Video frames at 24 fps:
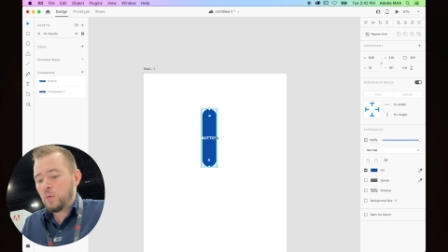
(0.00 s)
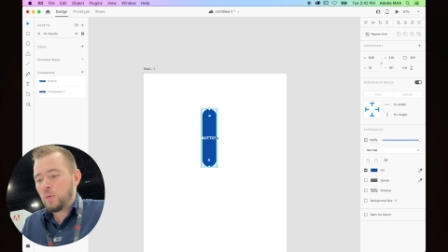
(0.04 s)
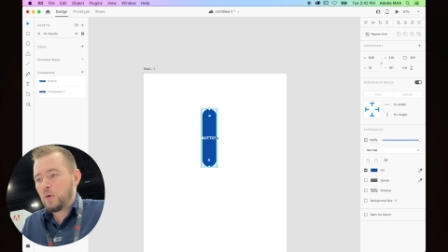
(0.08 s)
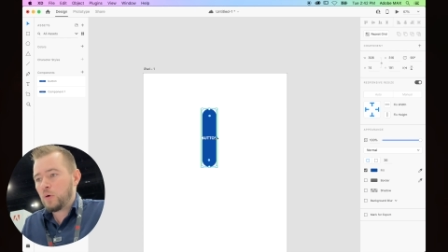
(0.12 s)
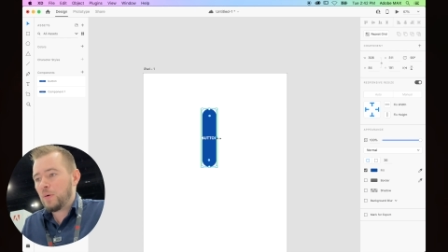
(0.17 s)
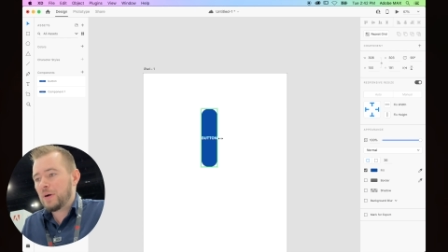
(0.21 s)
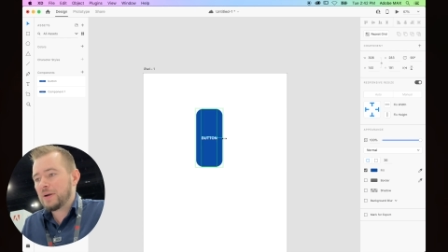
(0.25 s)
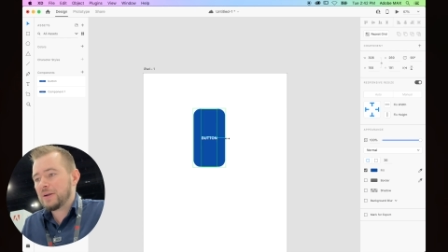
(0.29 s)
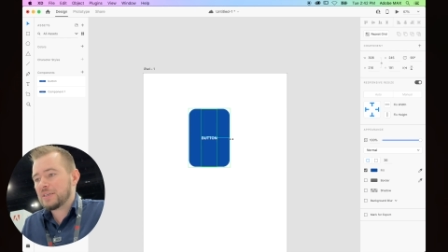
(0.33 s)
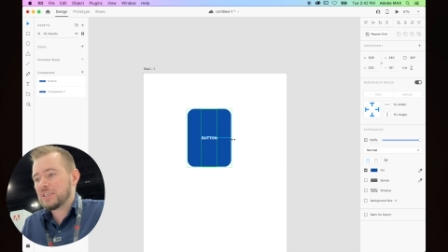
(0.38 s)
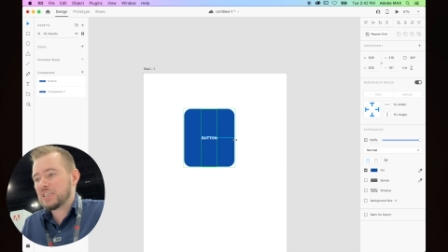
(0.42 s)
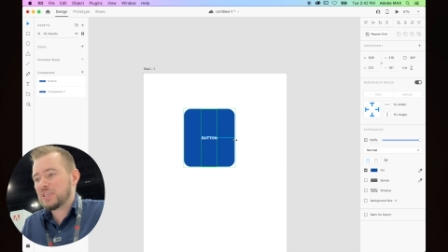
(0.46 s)
We're
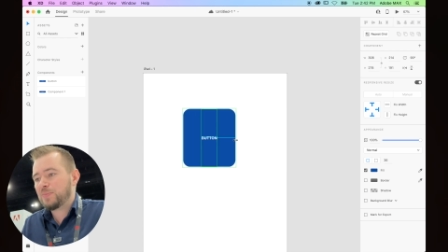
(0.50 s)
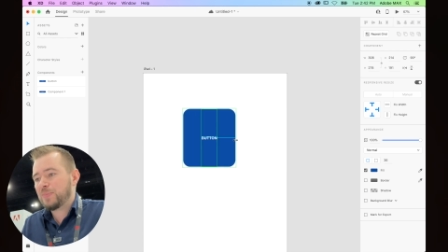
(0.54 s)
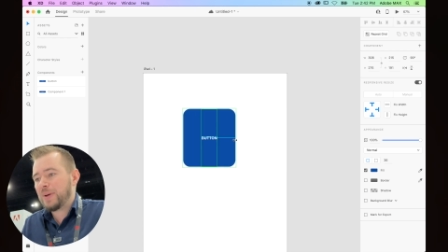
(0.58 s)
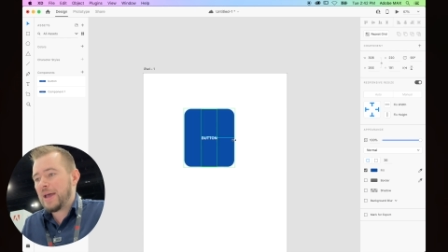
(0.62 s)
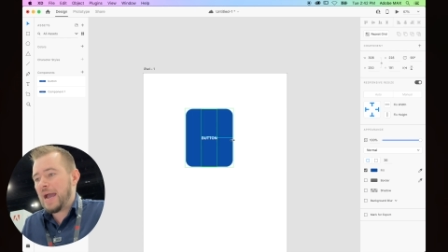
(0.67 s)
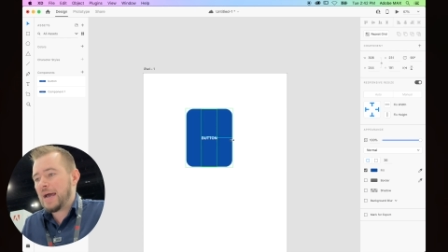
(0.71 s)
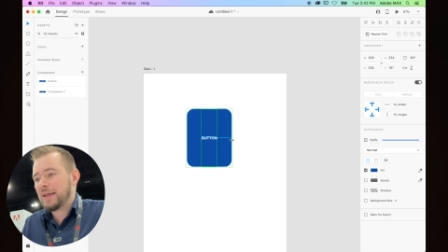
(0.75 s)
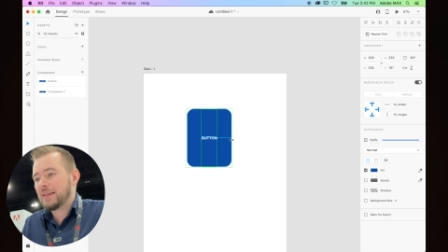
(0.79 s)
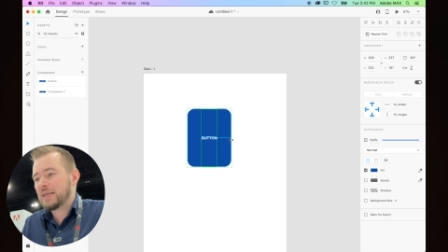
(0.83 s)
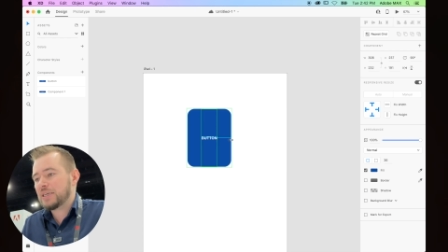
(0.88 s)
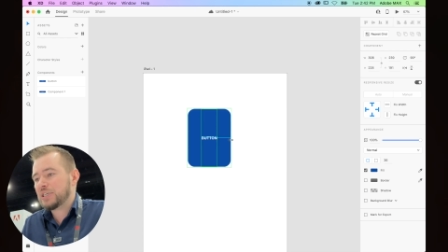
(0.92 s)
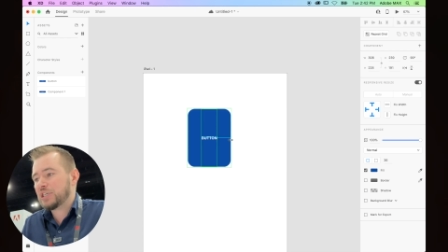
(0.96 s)
going to
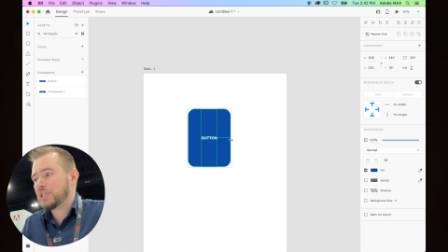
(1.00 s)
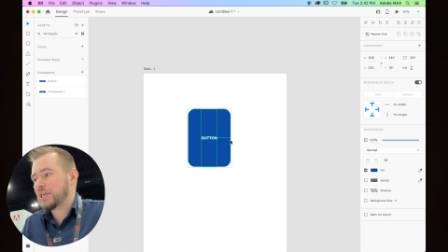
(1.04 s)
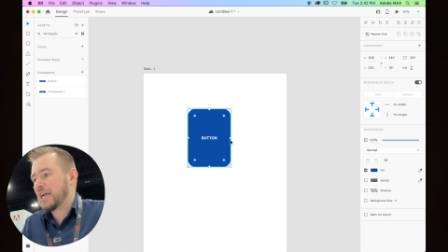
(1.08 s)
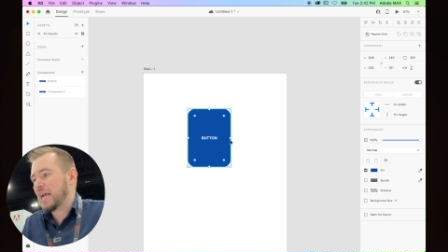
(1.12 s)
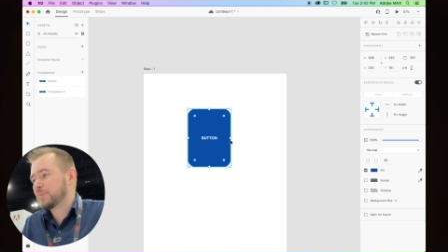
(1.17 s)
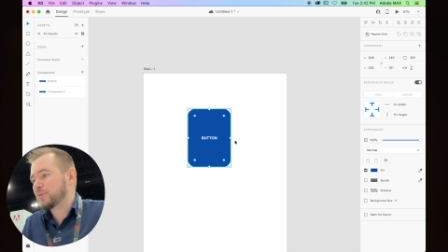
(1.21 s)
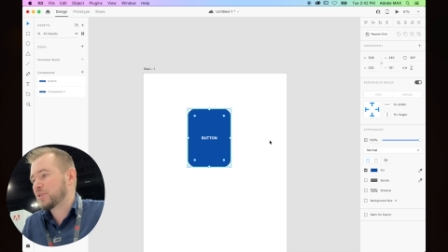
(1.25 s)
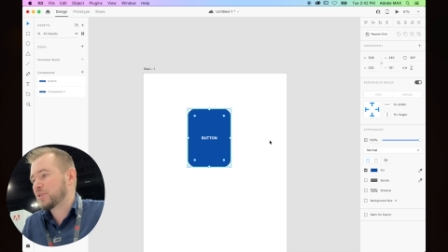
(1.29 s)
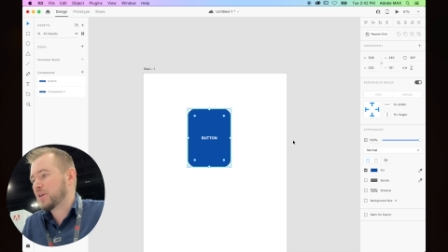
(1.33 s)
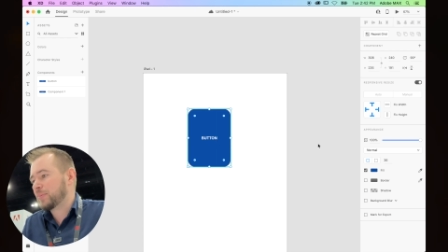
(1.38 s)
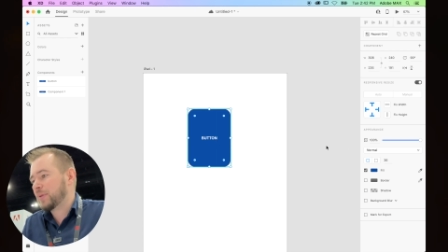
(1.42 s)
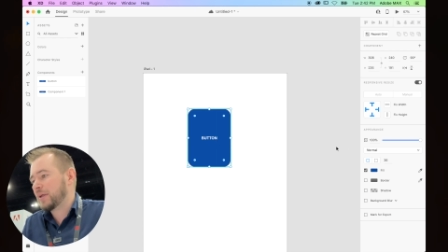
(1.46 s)
expand this
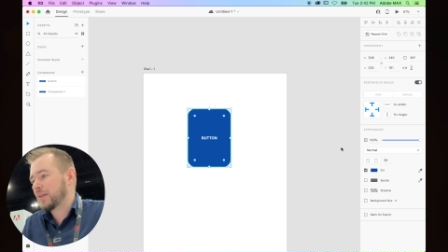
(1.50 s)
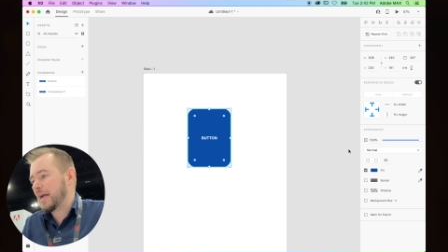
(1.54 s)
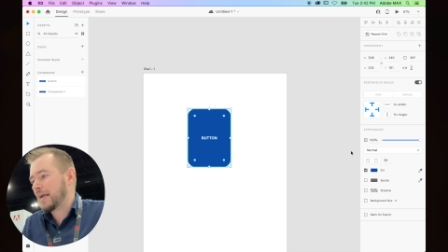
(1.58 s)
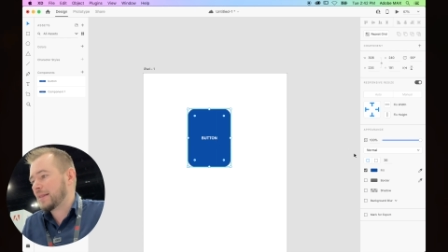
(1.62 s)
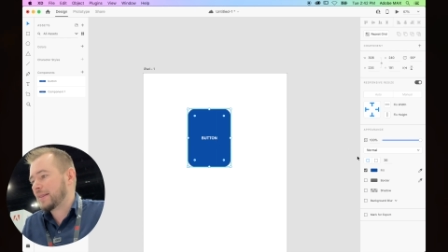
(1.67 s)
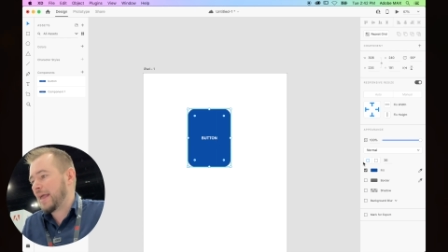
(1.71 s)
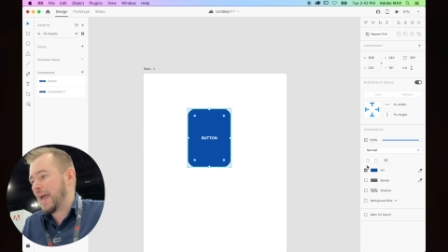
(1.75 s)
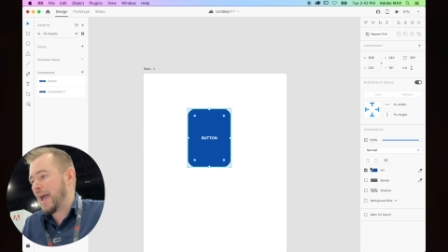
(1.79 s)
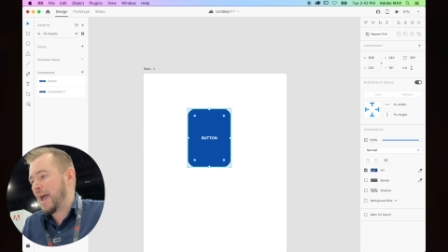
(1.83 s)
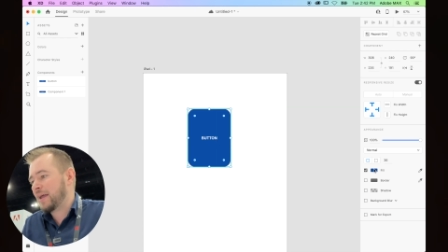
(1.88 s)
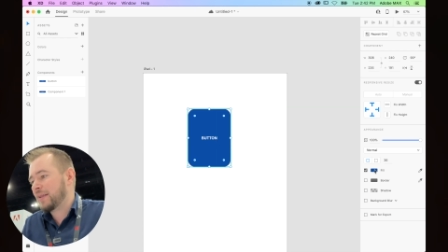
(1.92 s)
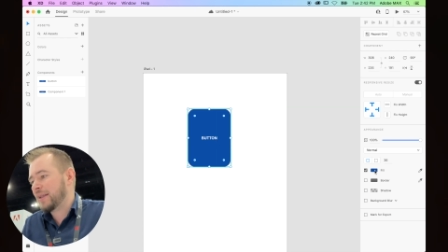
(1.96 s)
shape, something
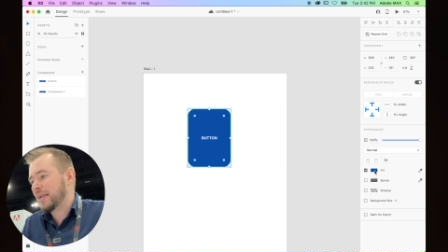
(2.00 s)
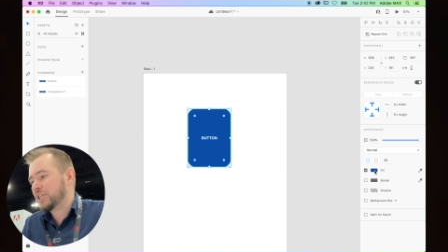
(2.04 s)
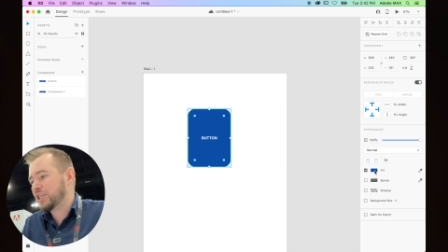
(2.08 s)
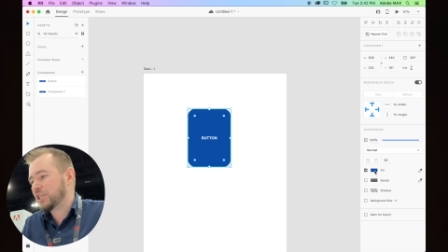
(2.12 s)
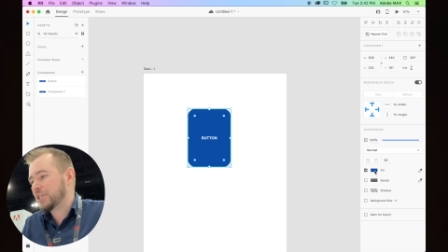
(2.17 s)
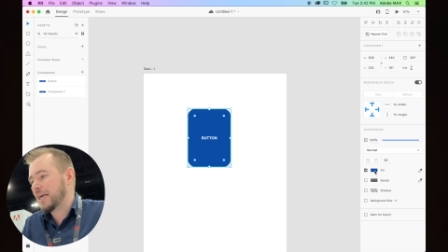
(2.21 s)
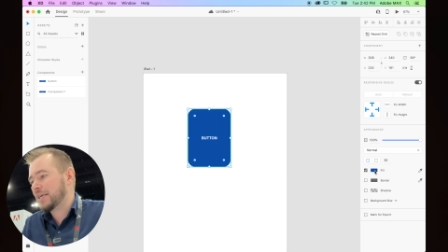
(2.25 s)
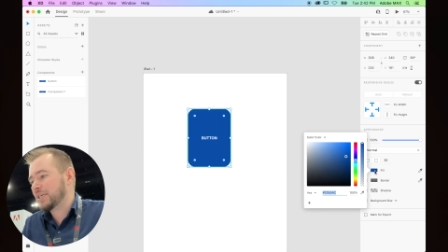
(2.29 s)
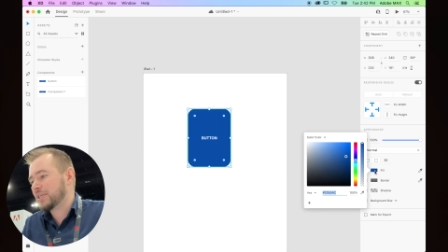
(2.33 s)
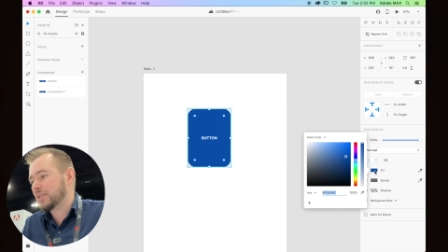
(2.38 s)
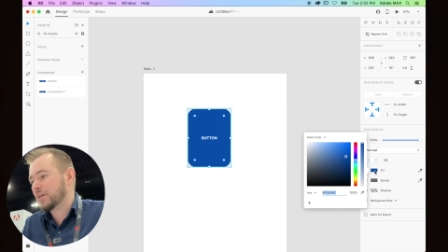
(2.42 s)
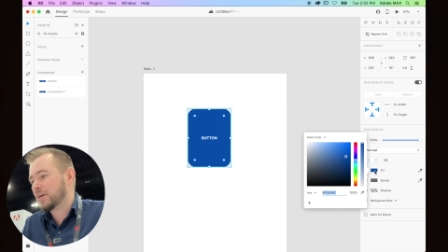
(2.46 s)
like that, and let's
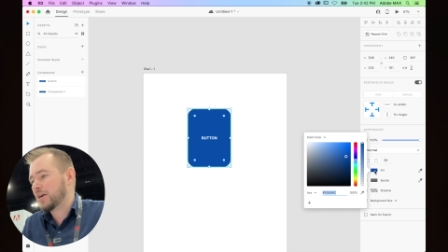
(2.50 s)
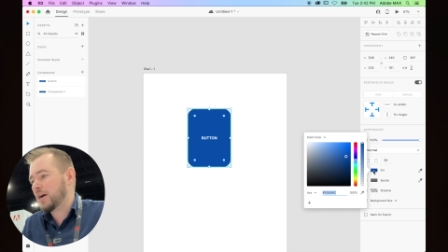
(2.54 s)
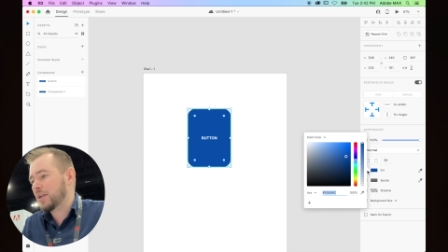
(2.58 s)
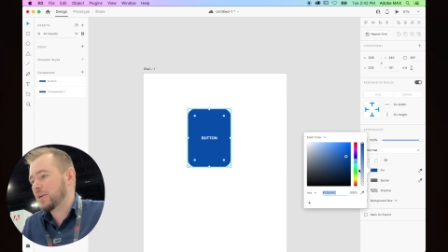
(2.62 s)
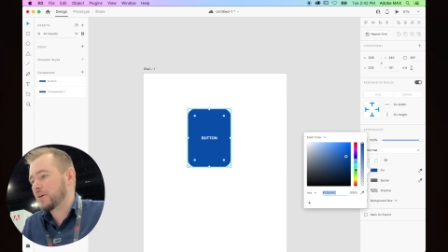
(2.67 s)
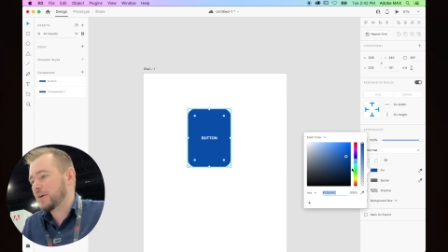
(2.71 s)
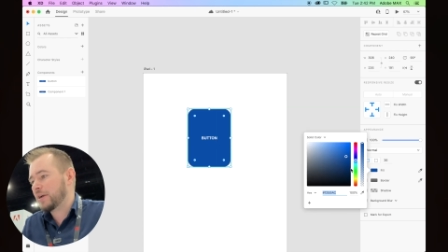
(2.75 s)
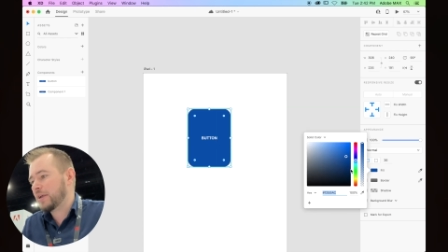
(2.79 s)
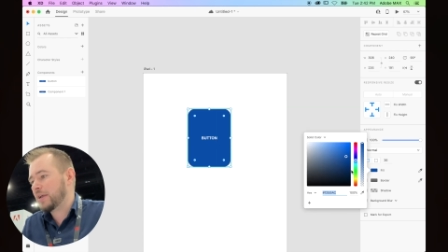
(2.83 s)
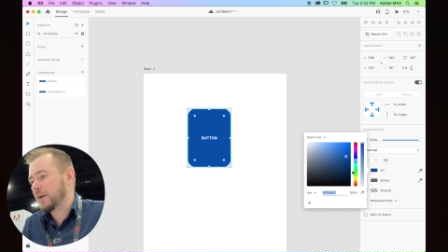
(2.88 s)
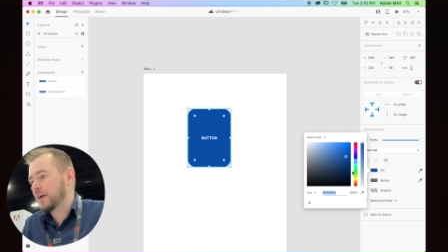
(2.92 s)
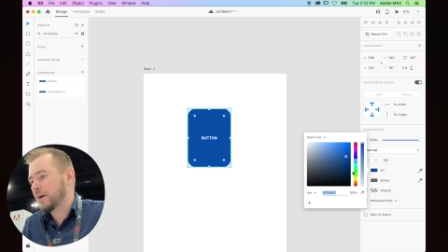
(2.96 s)
change the
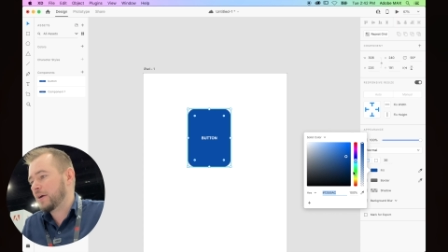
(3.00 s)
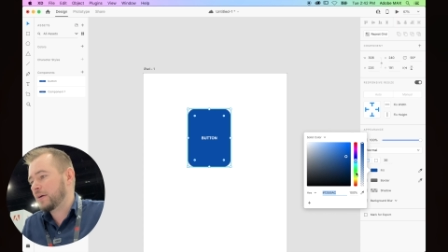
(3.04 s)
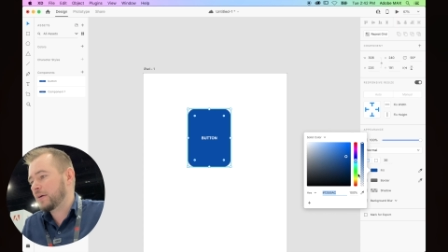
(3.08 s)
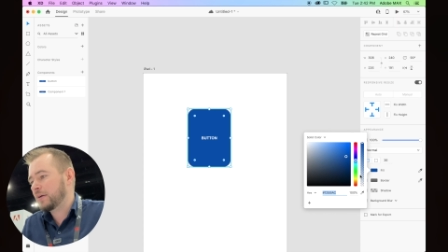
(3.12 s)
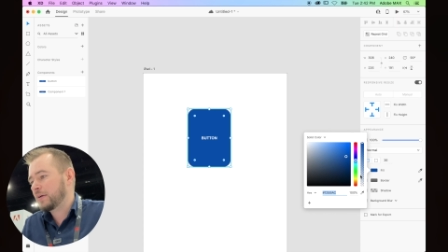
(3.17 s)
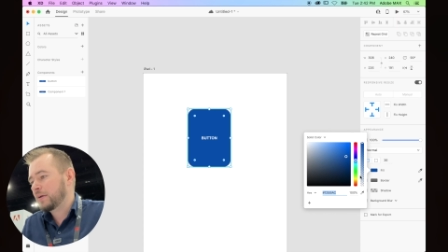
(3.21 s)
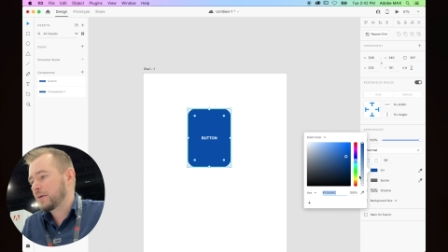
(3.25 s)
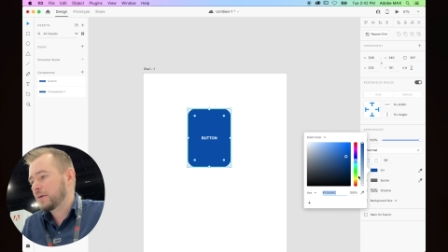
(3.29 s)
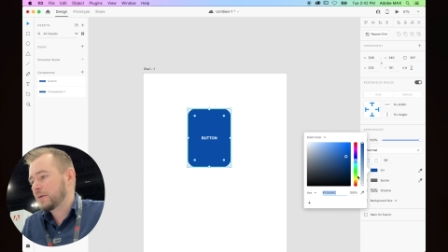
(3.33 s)
color here